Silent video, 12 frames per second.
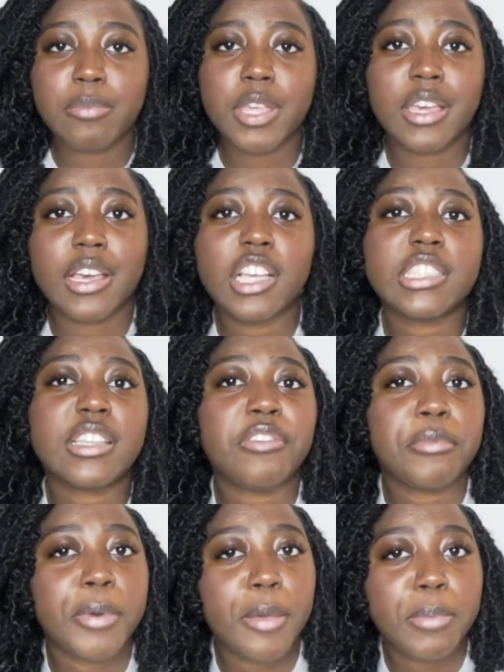because if
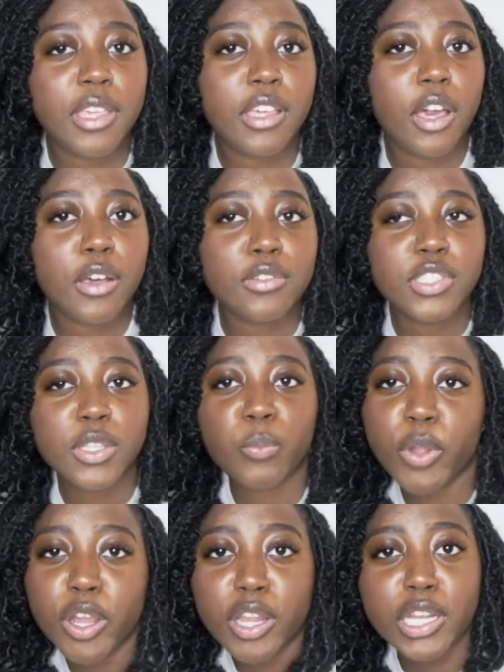a puppy goes
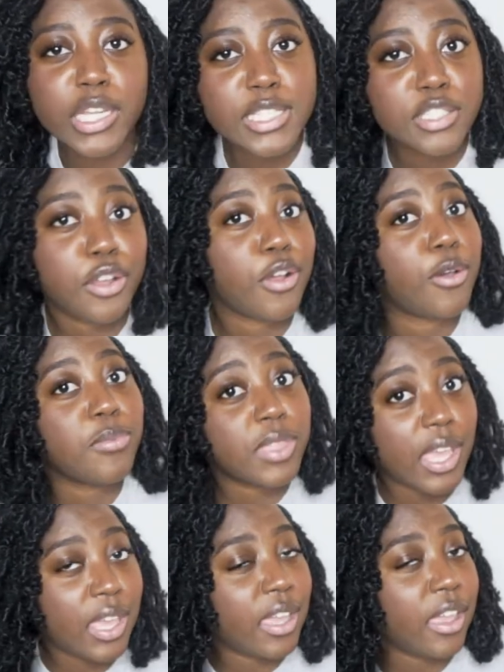somewhere and does their own
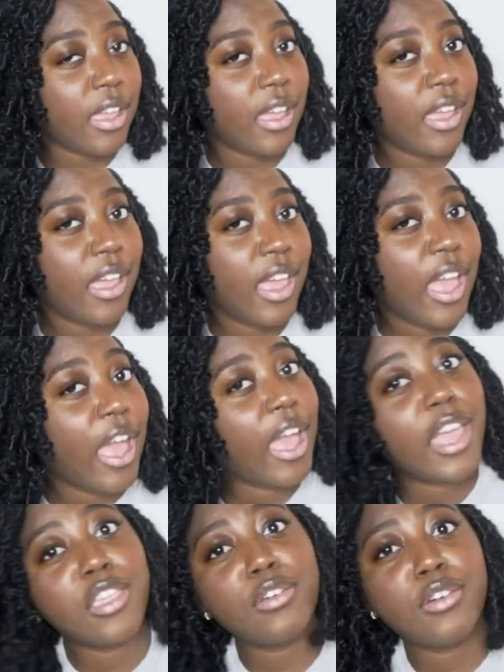thing,
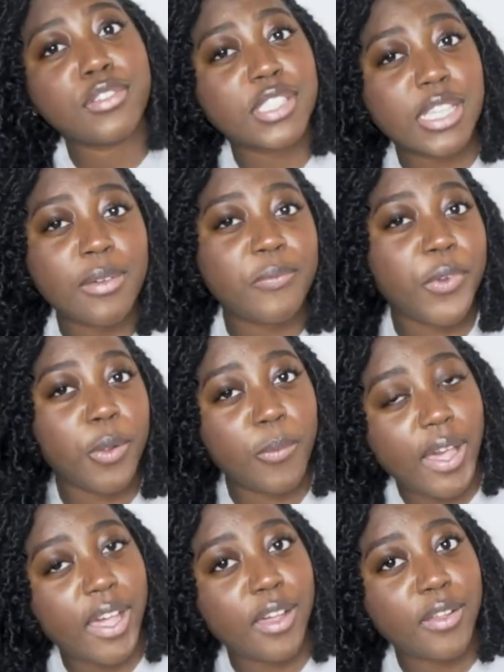and you won't see them for a
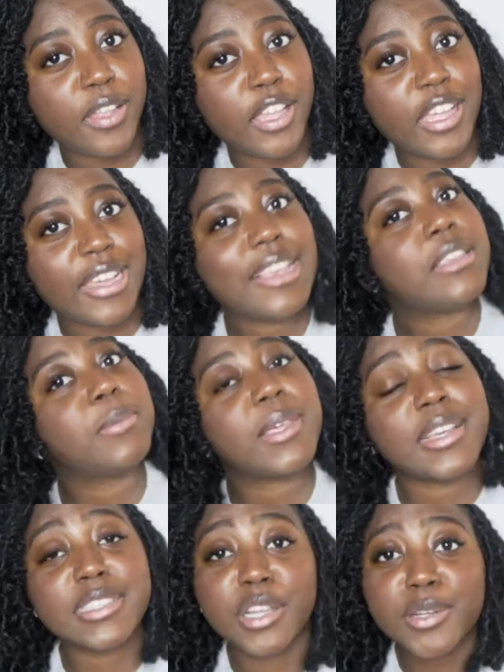while, it's
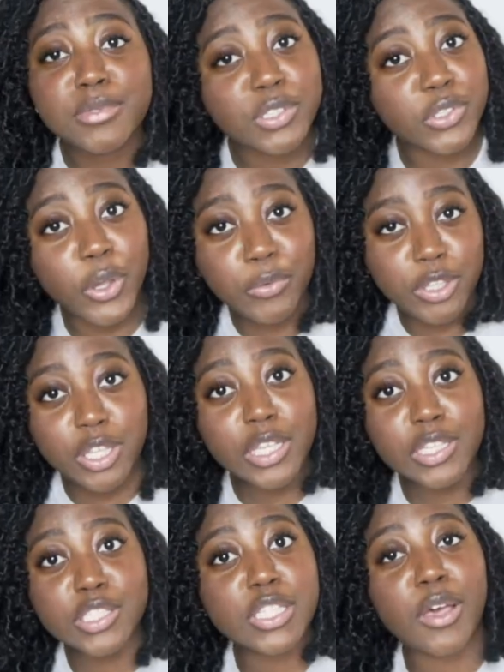because they're up to no
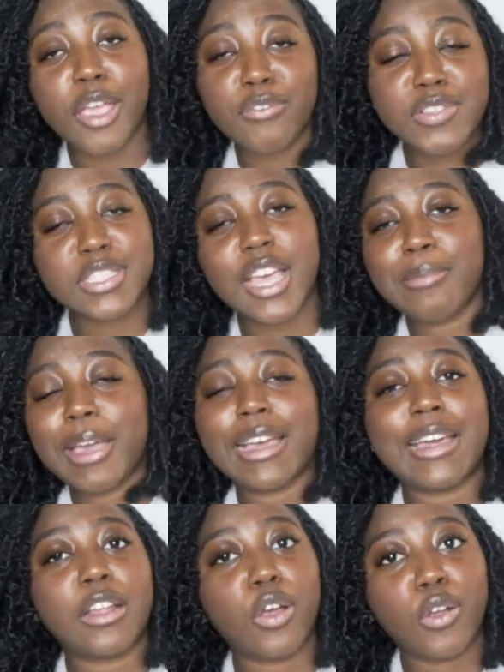good. So every time I
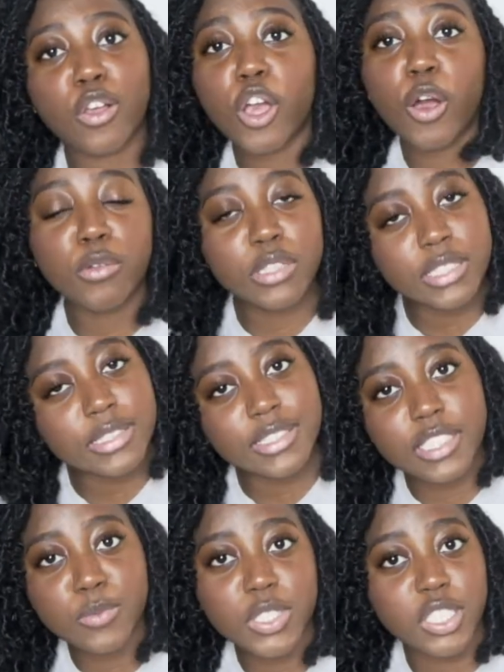gotta go look to
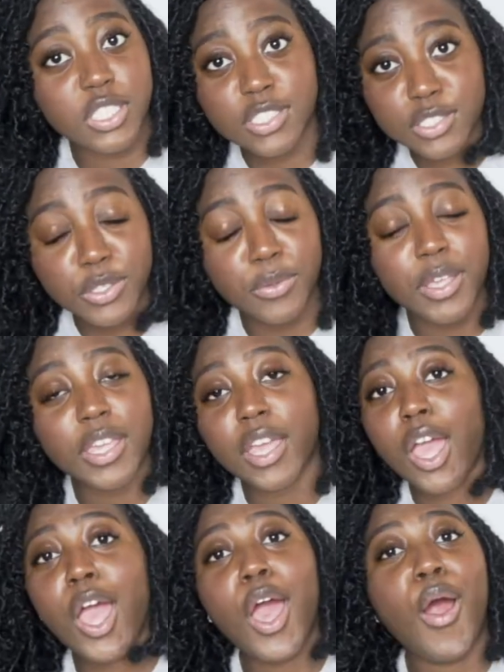see what she's doing,
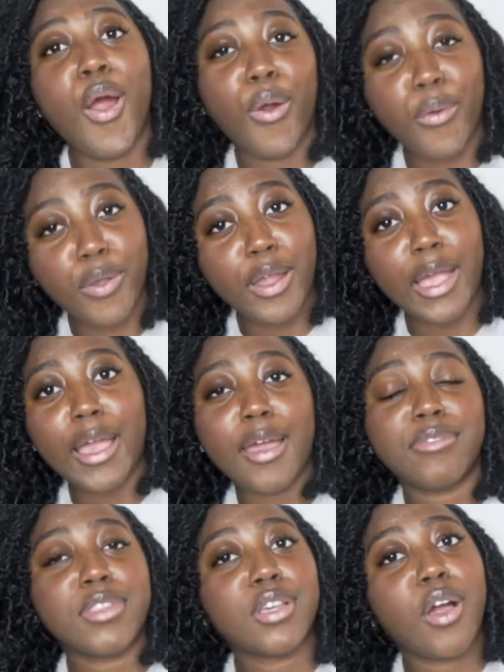or I
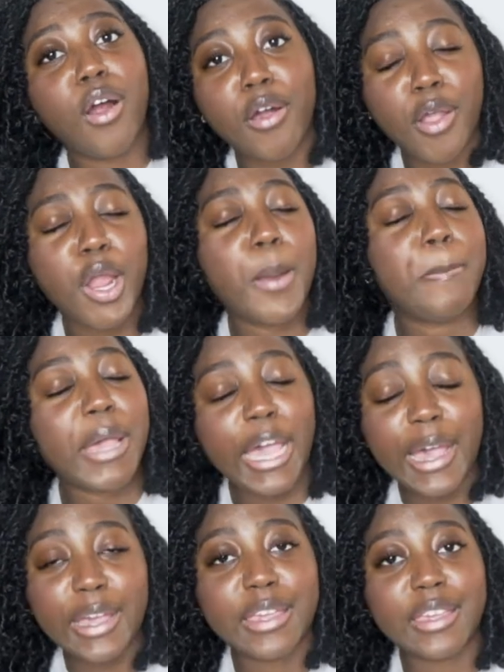have to call her
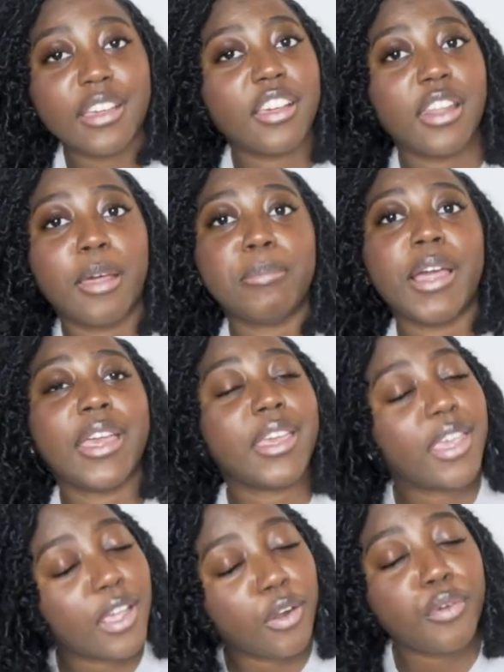back and I'm
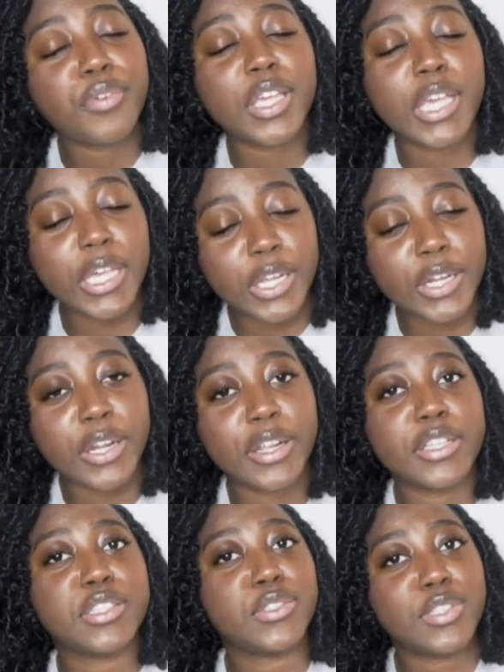like, get over
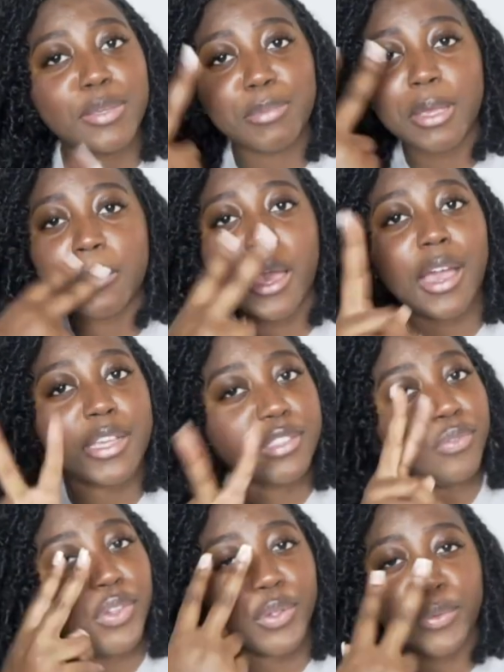here so you can beam
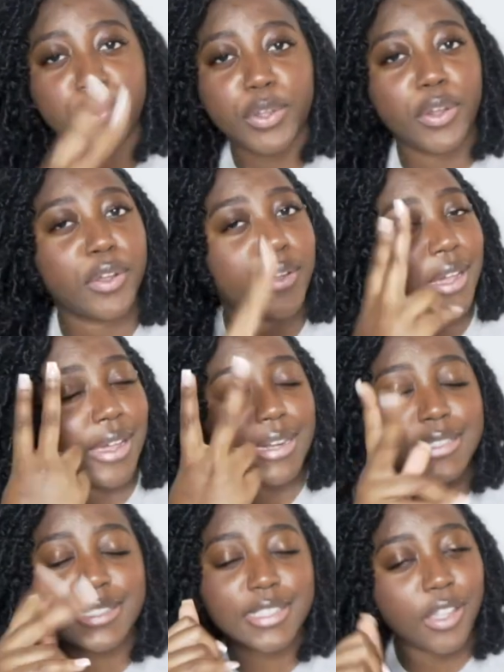eyes view, girl. I
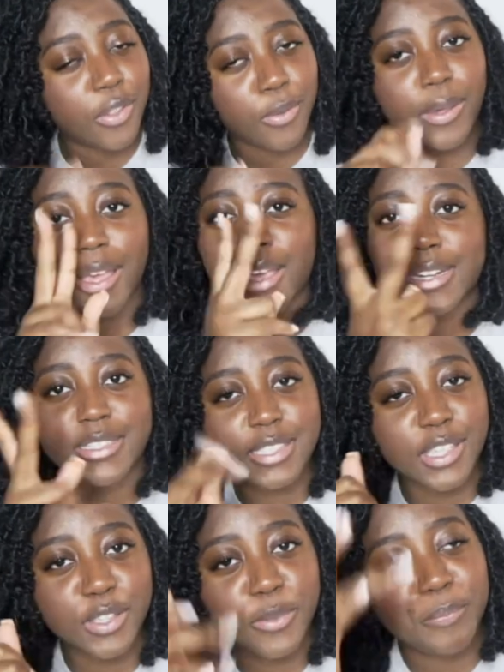gotta see
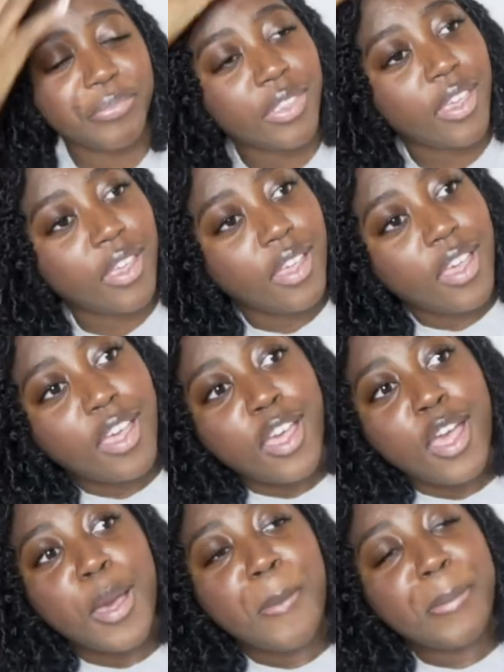you.
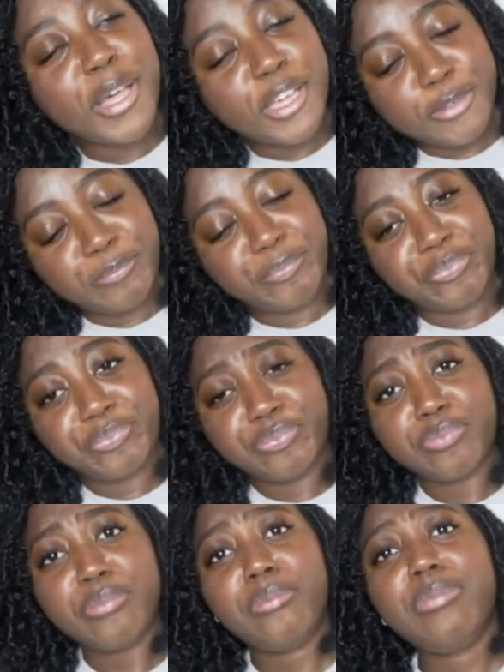But
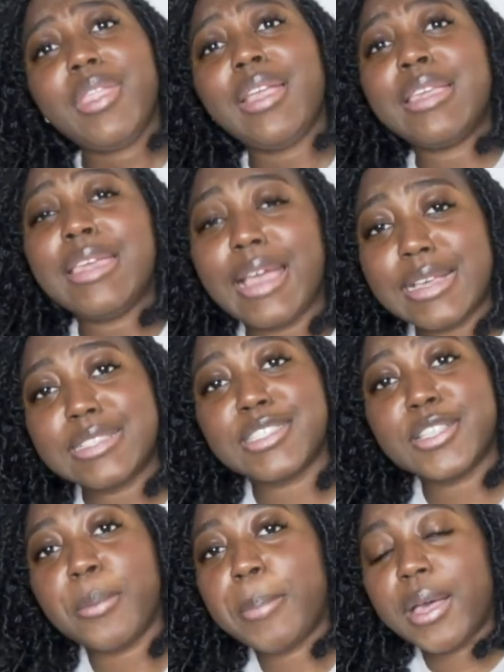yes,
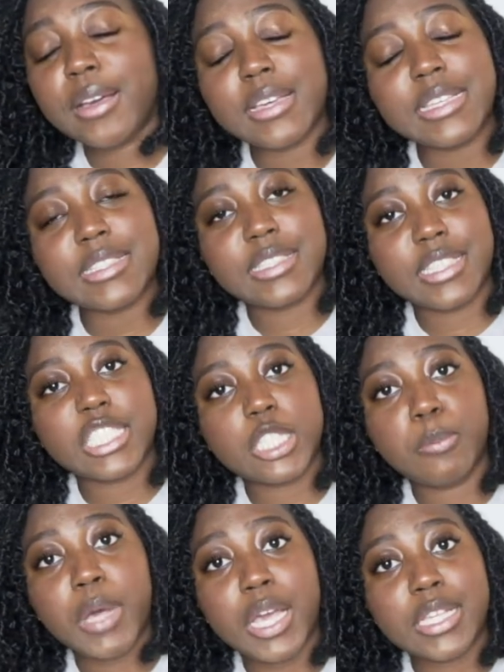so Belle is
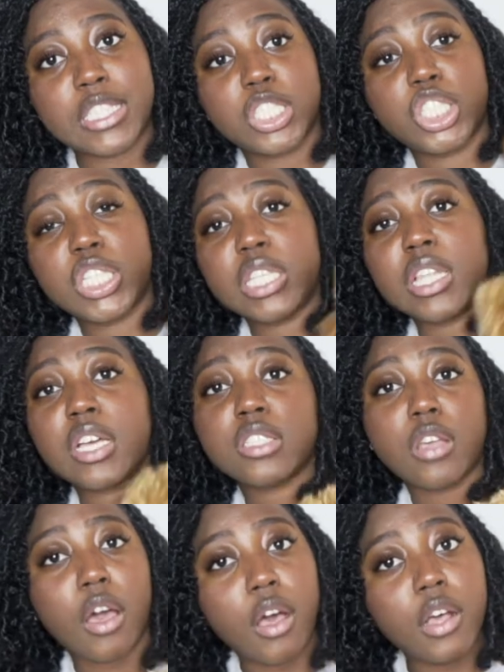6 months. She
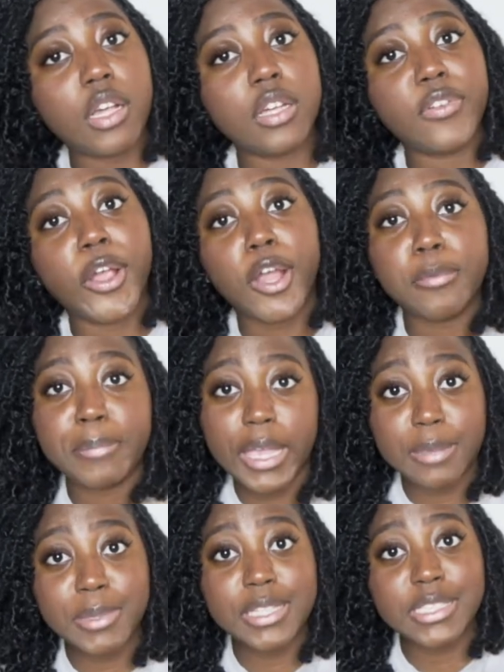lost all of her
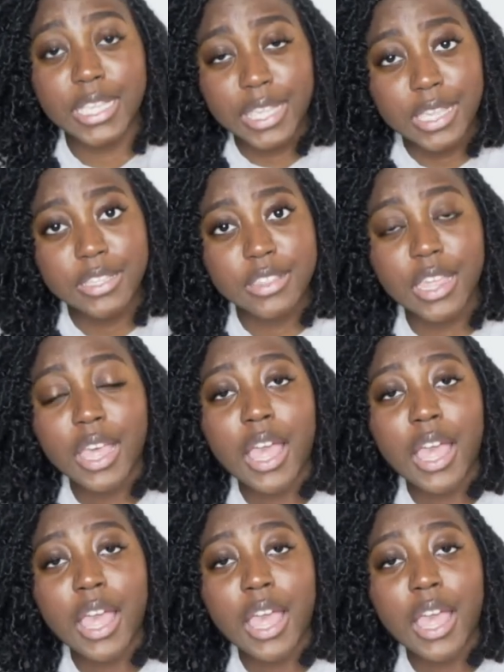baby teeth.